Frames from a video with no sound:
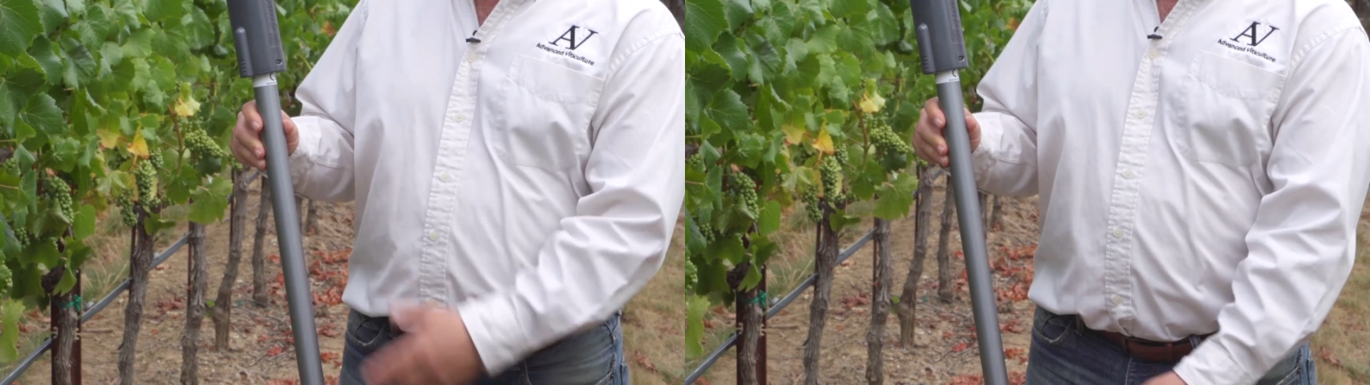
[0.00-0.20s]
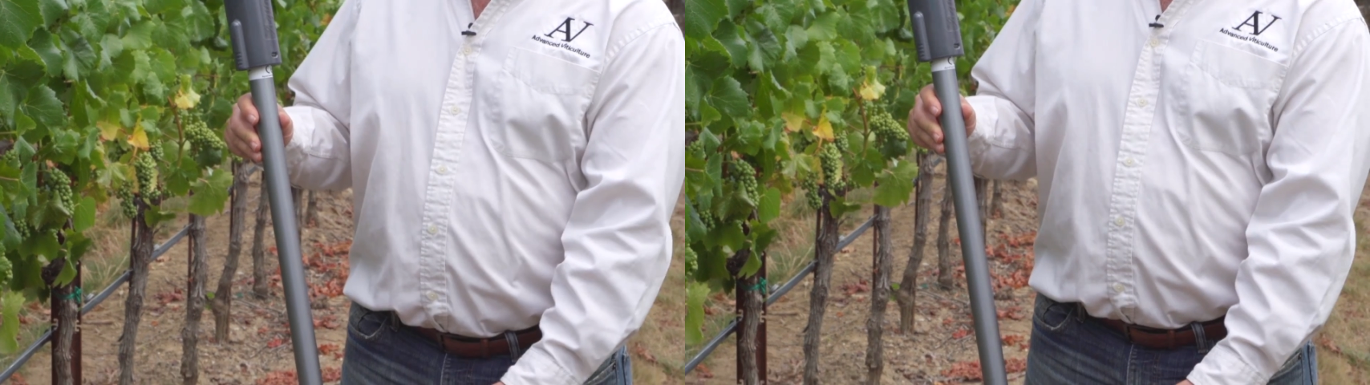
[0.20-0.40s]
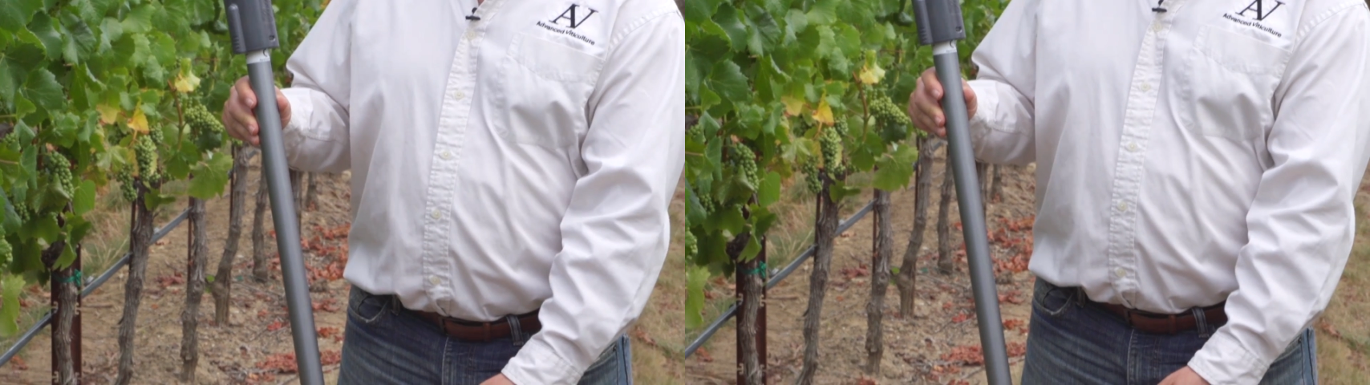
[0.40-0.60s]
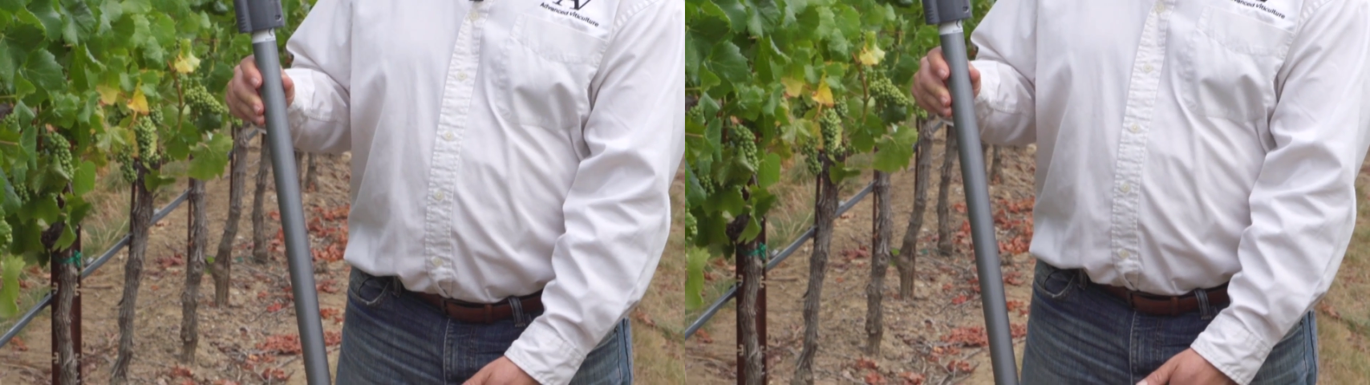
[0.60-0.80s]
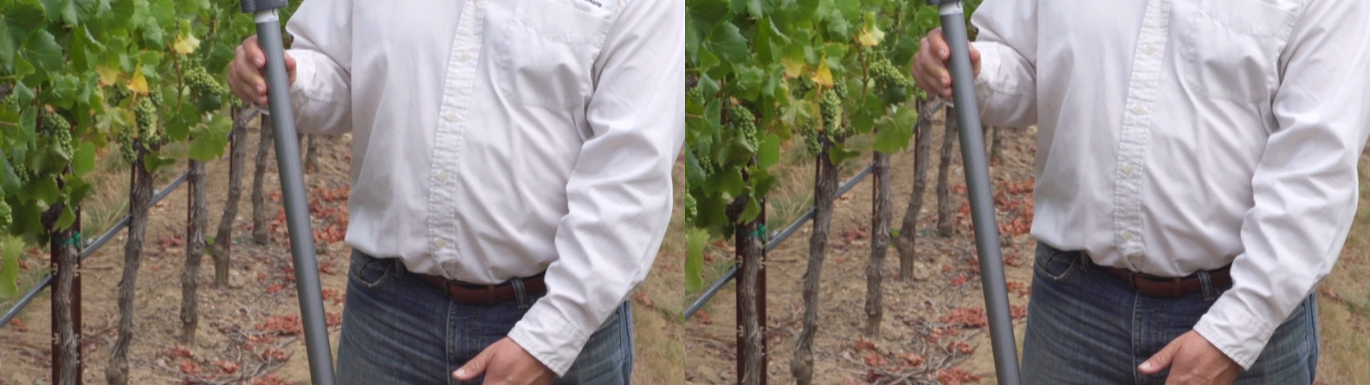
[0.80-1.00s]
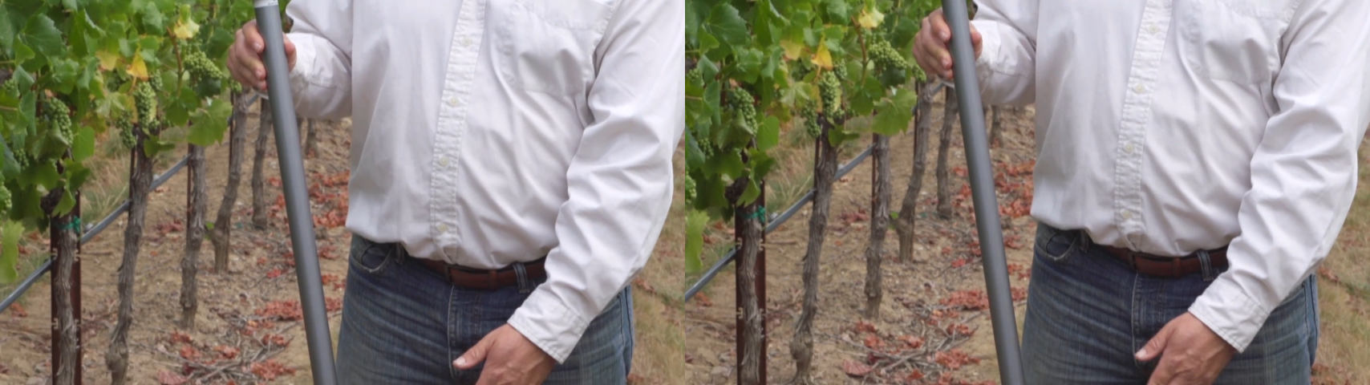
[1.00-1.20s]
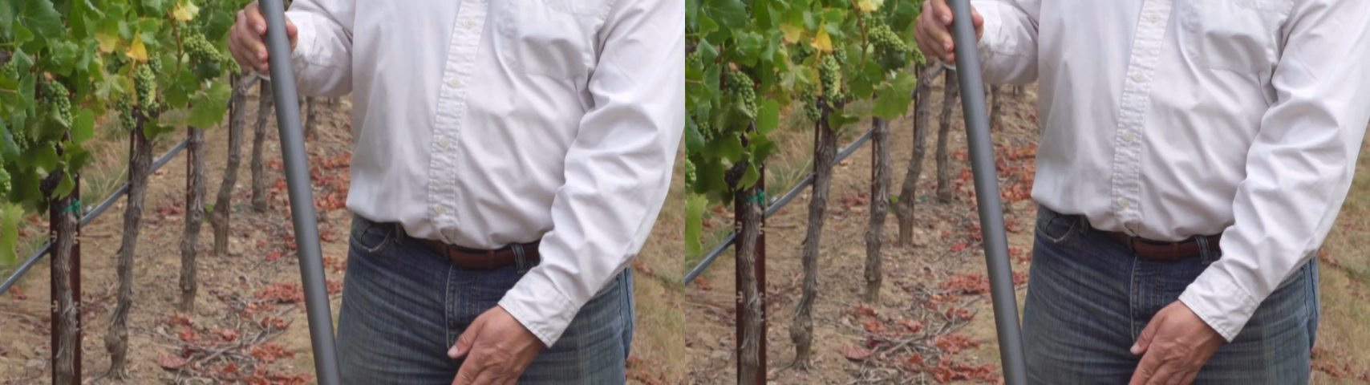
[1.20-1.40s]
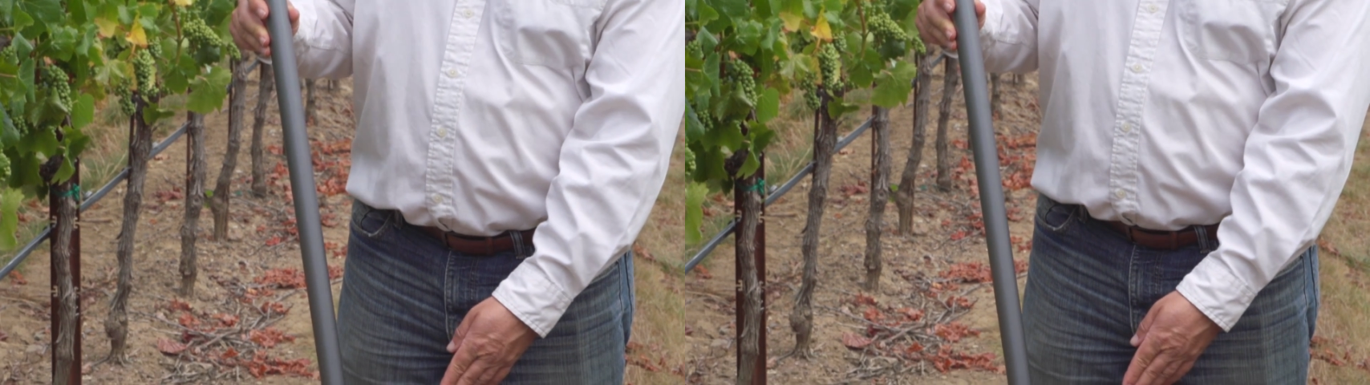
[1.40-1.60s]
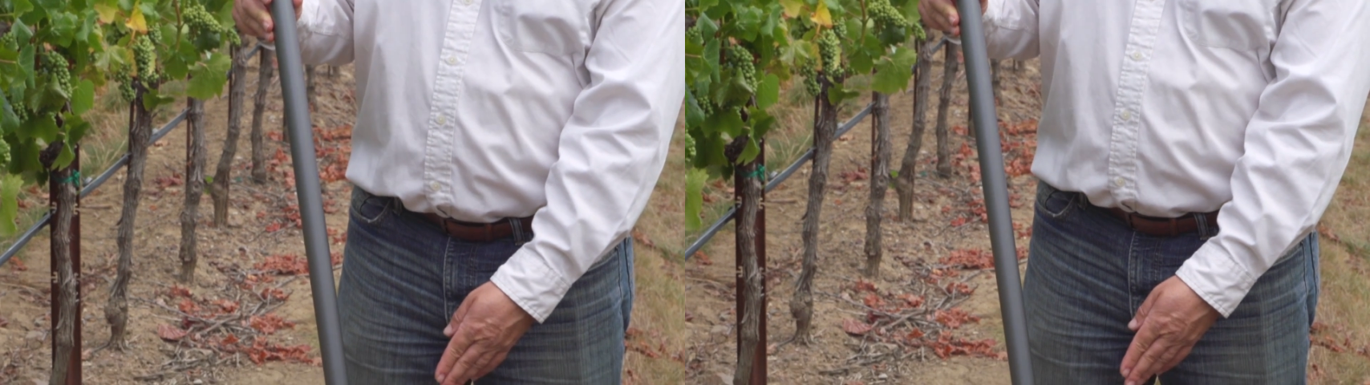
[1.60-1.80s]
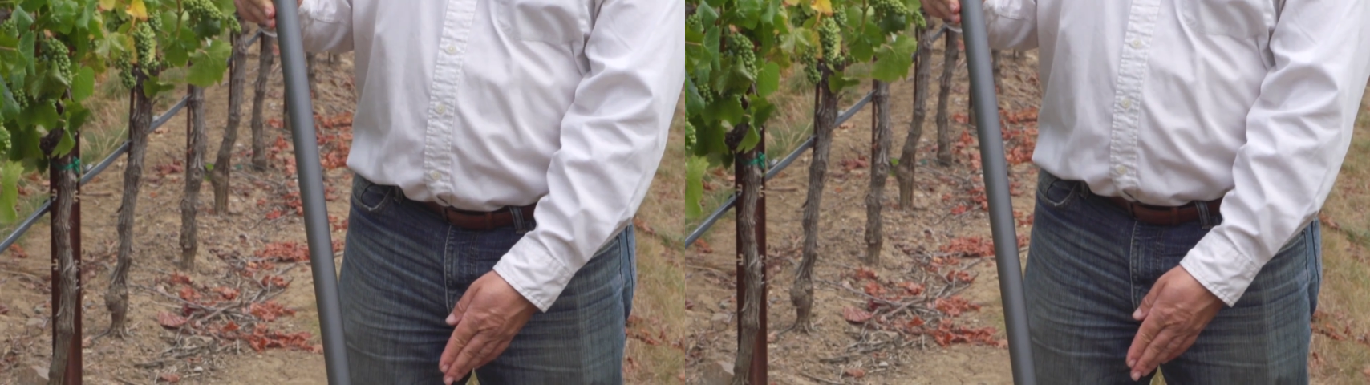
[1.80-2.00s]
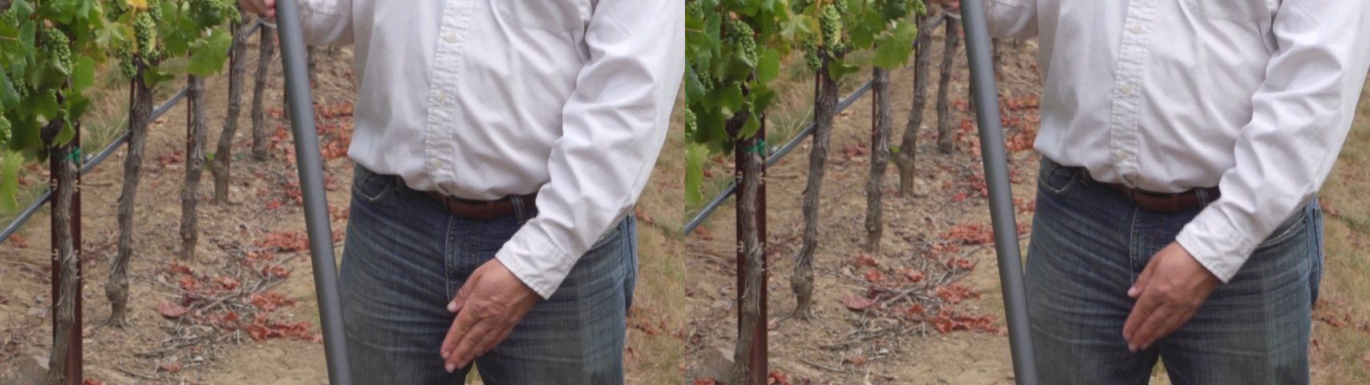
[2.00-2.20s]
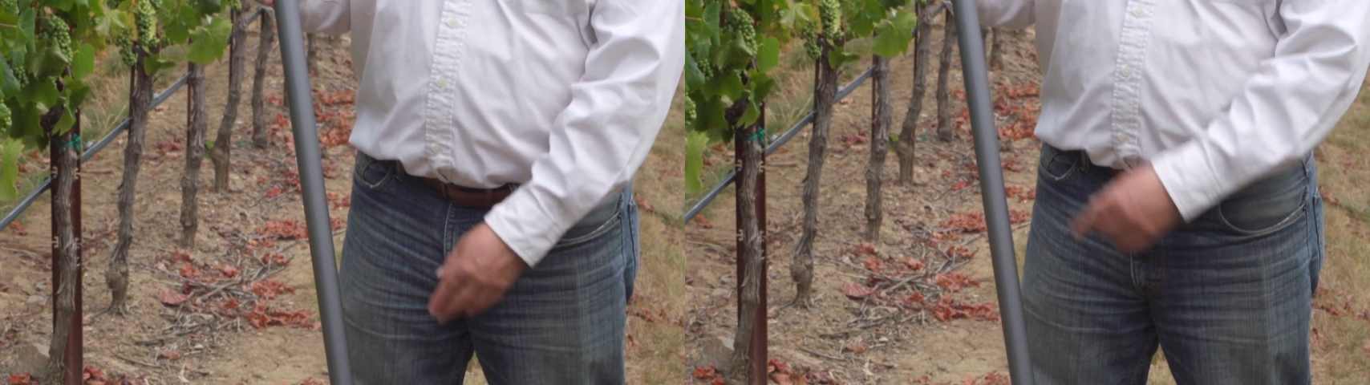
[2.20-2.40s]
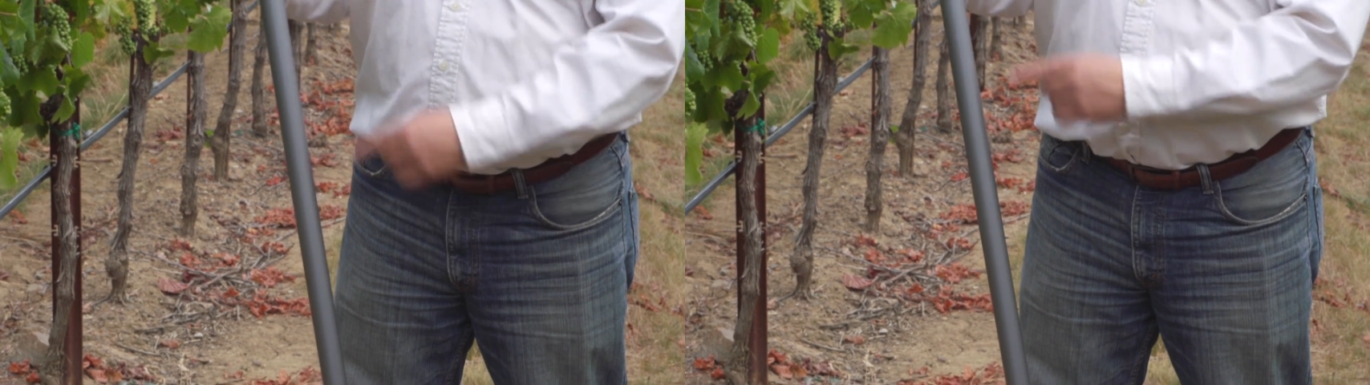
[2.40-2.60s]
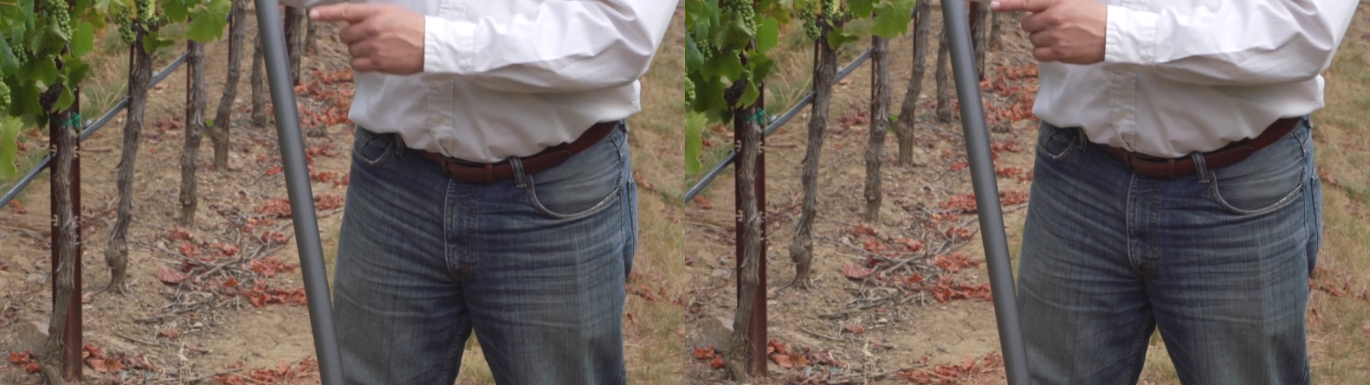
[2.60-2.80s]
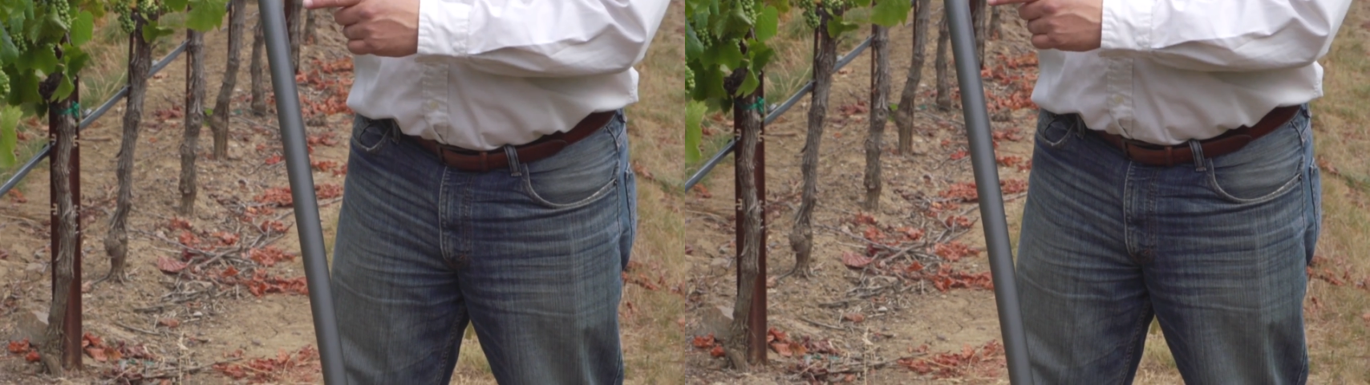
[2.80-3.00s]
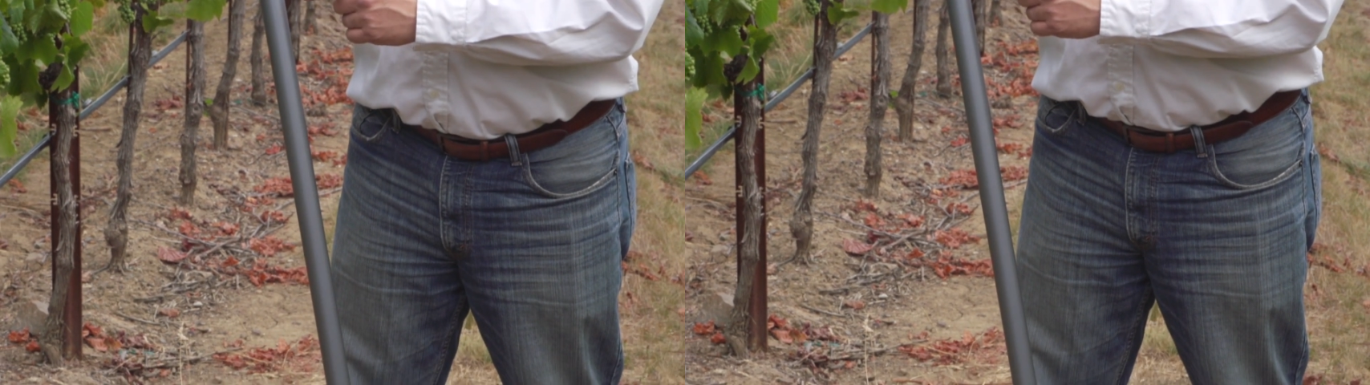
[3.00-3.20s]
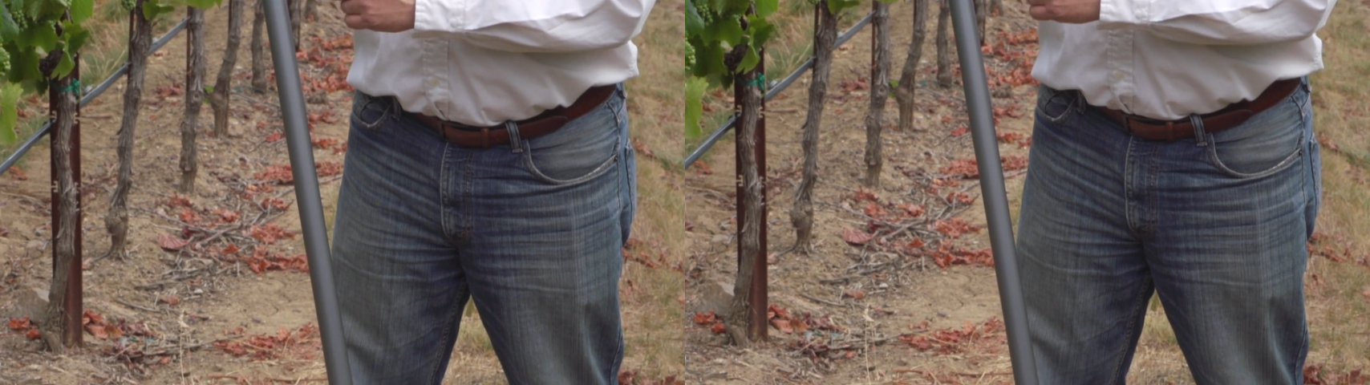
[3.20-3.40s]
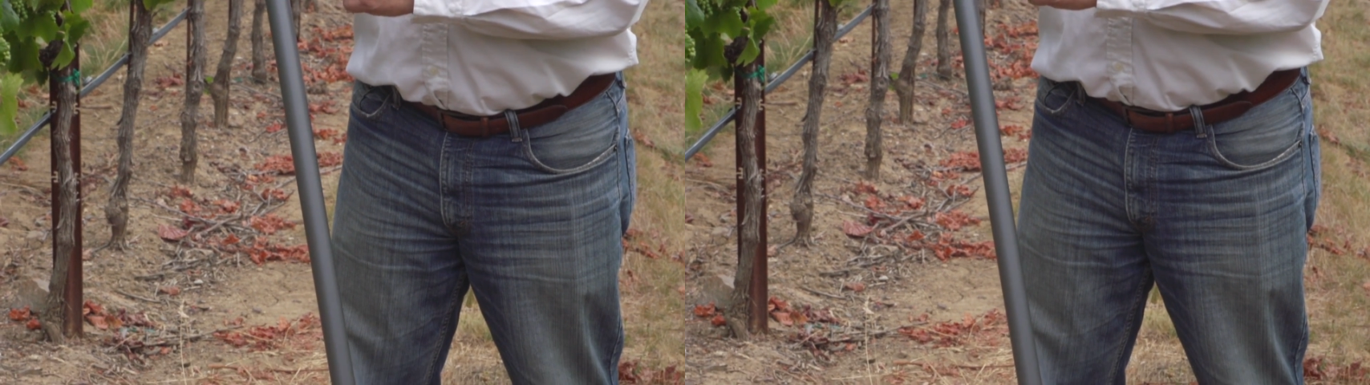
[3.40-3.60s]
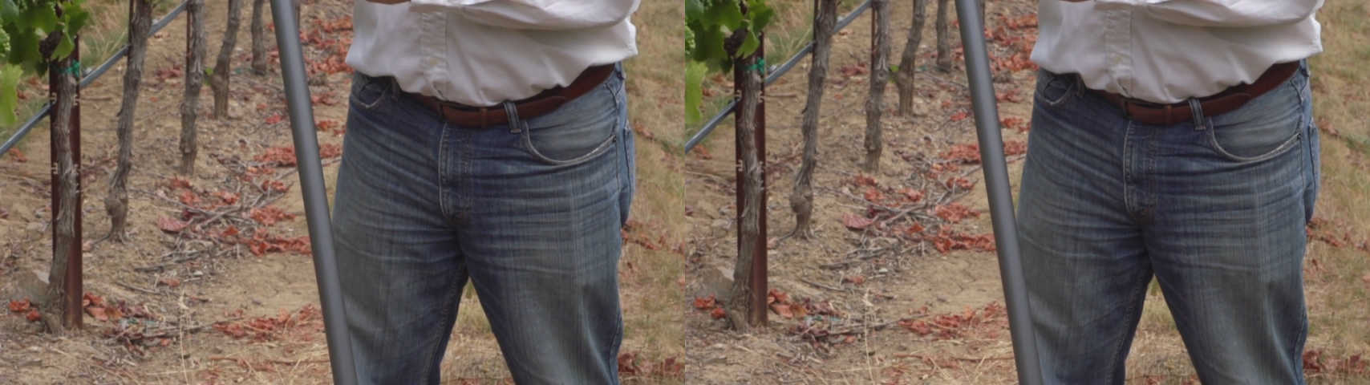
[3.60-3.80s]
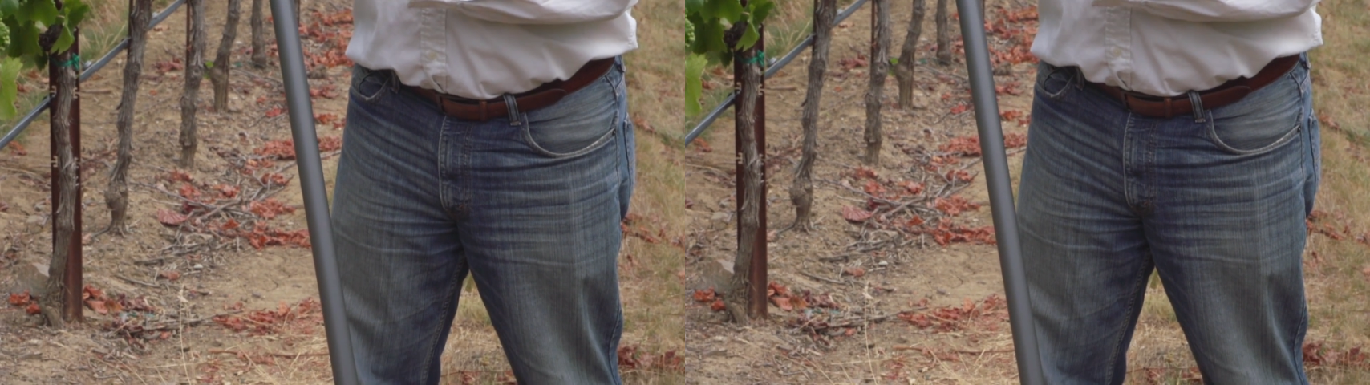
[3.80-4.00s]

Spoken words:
[unreadable: no face in view]